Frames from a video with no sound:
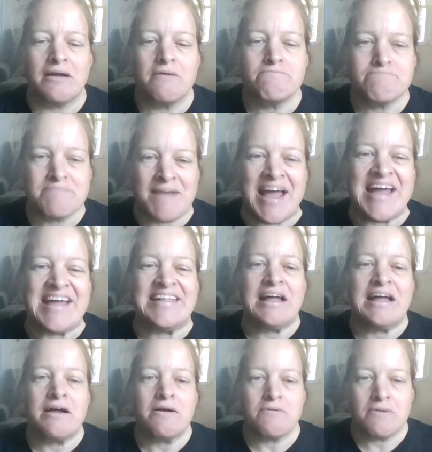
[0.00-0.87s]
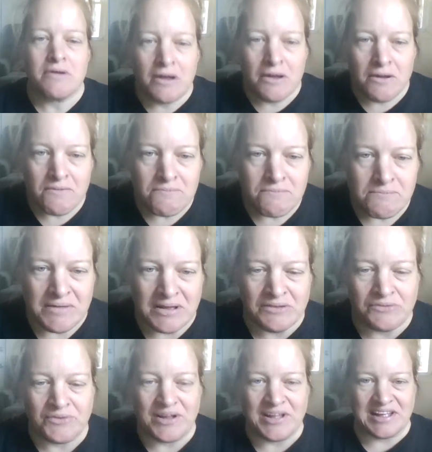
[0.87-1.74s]
made
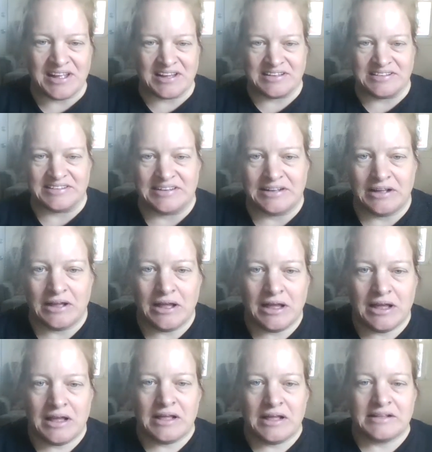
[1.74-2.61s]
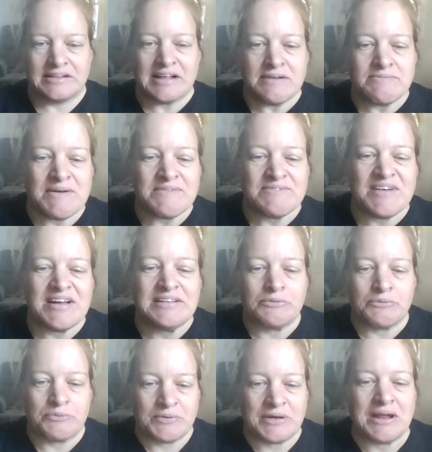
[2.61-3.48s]
ingredients. Some of us
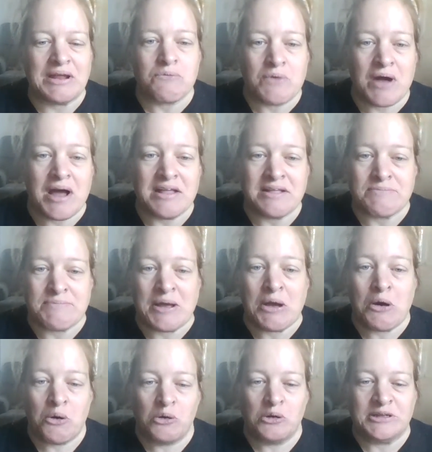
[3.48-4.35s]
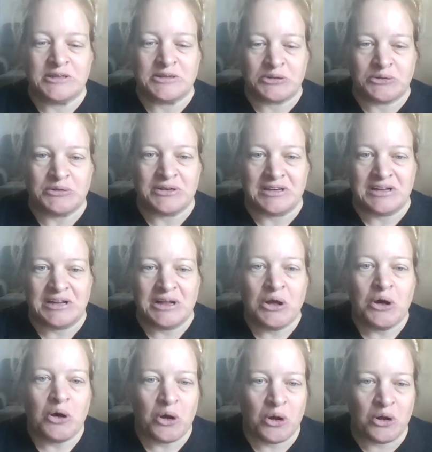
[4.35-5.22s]
really want to be old school,
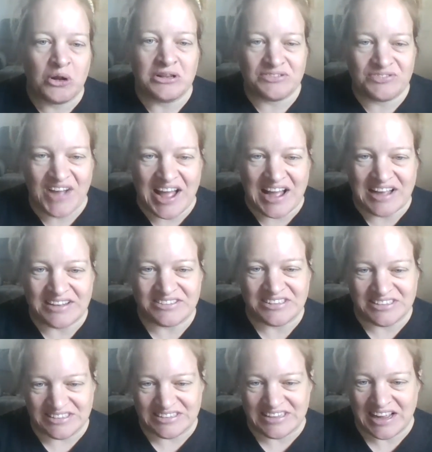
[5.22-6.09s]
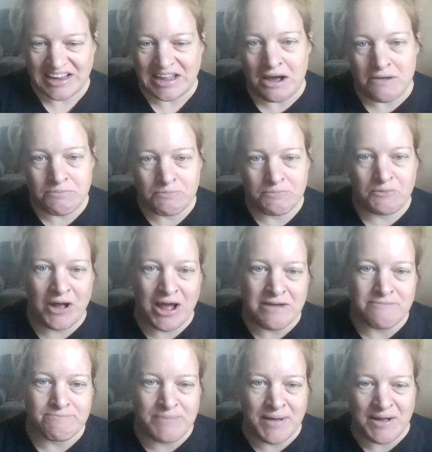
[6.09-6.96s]
old fashioned, like our
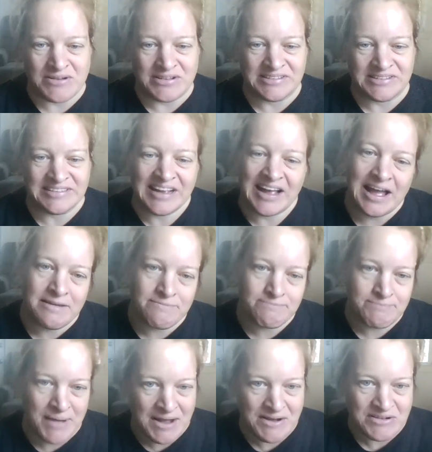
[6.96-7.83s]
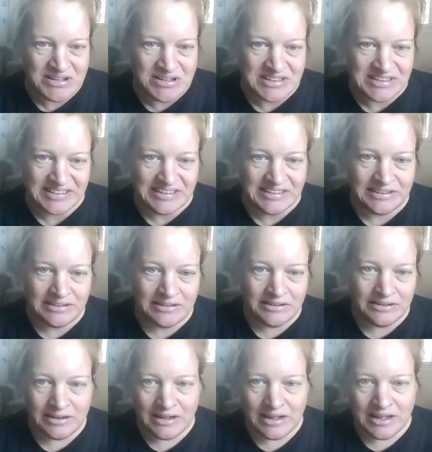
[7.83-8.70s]
grandparents and parents,
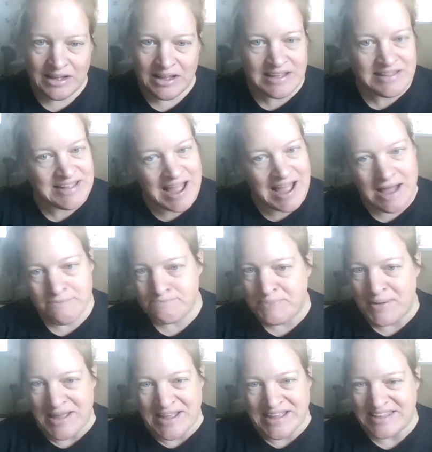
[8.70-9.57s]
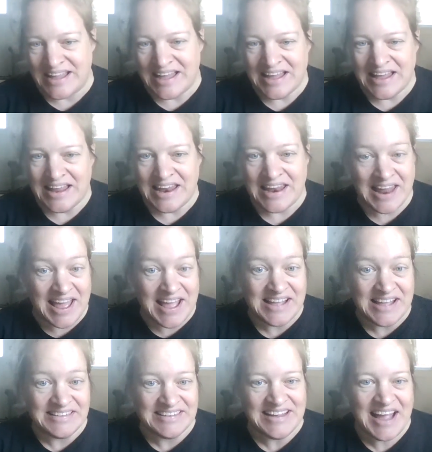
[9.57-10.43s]
and not being
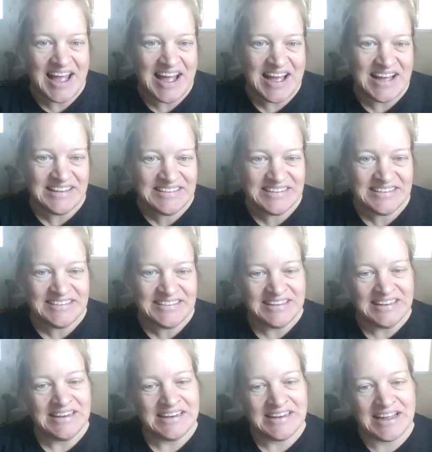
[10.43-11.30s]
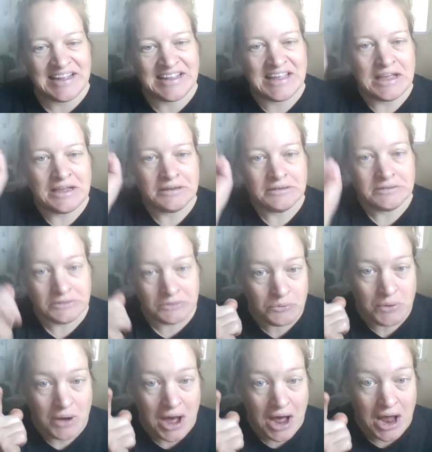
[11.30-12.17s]
lazy asses like
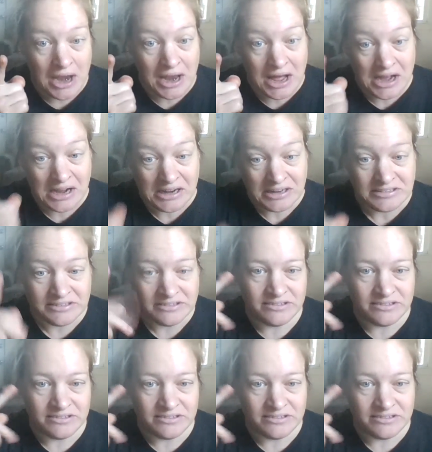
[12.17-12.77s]
you all are.